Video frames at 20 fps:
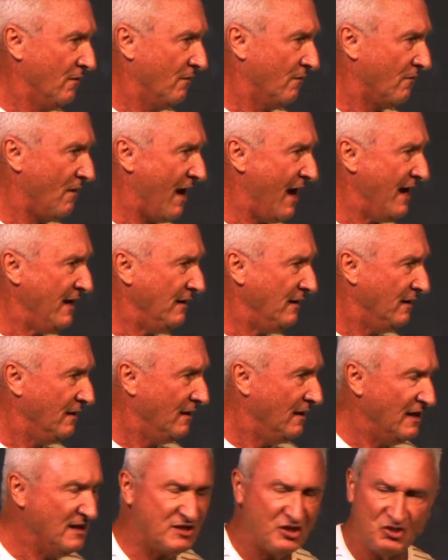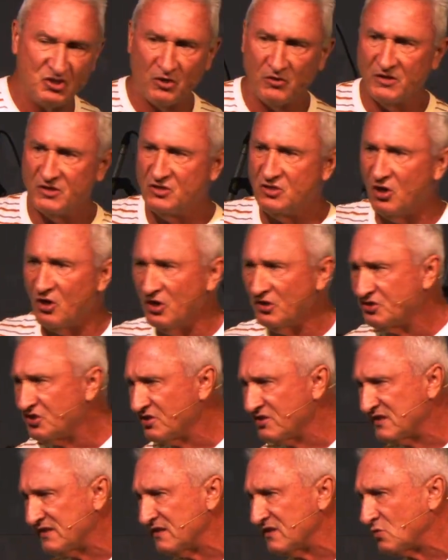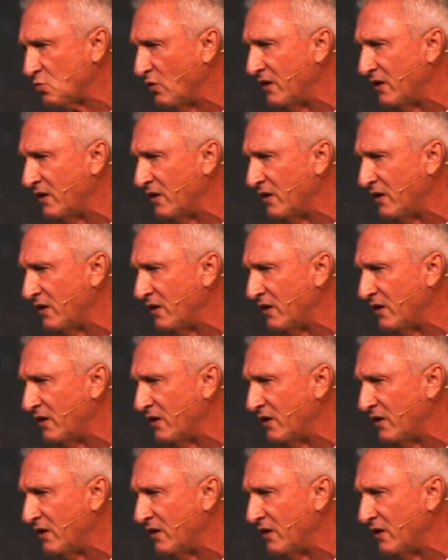Right? Is it your indulgences?